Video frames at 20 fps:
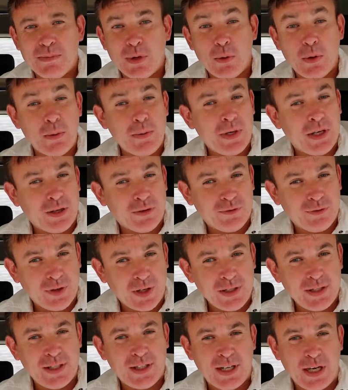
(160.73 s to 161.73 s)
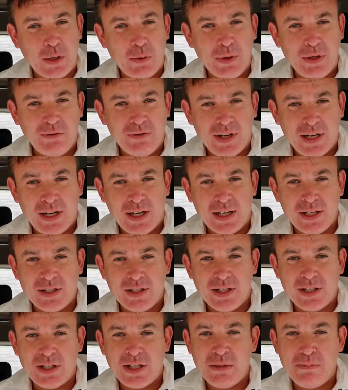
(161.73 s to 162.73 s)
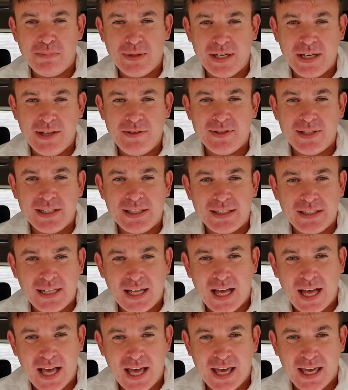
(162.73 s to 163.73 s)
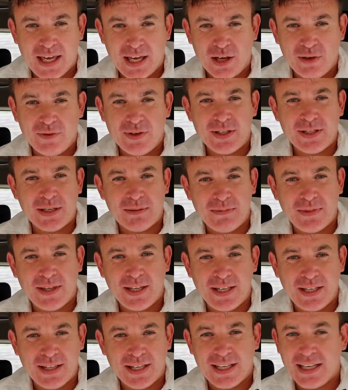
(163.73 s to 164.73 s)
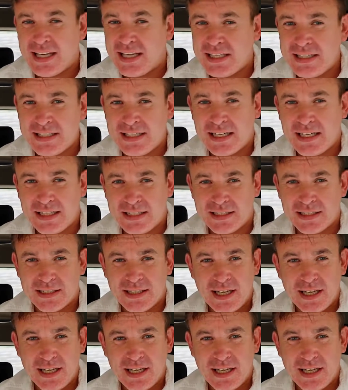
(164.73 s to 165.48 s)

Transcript: But when we confronted her, we realized that she believed a lie over something that he'd done.